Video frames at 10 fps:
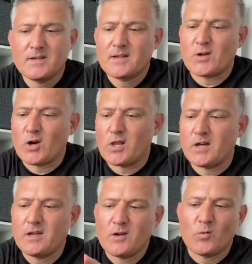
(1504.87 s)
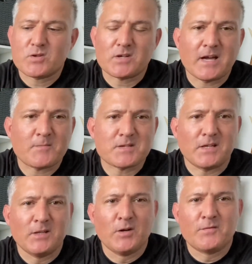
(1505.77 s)
colour, which I
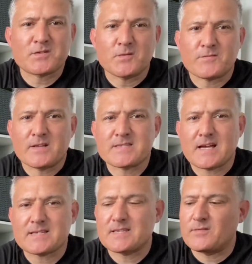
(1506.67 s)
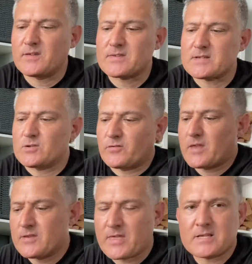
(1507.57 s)
absolutely love. So it's fantastic if that's
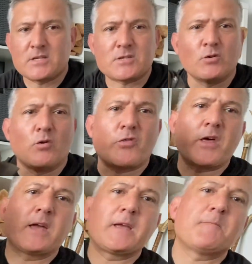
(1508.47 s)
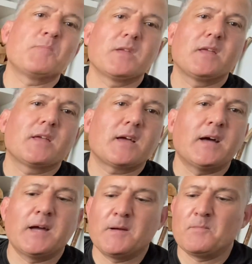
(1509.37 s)
your sort of thing.
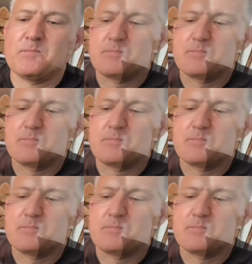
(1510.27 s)
Sort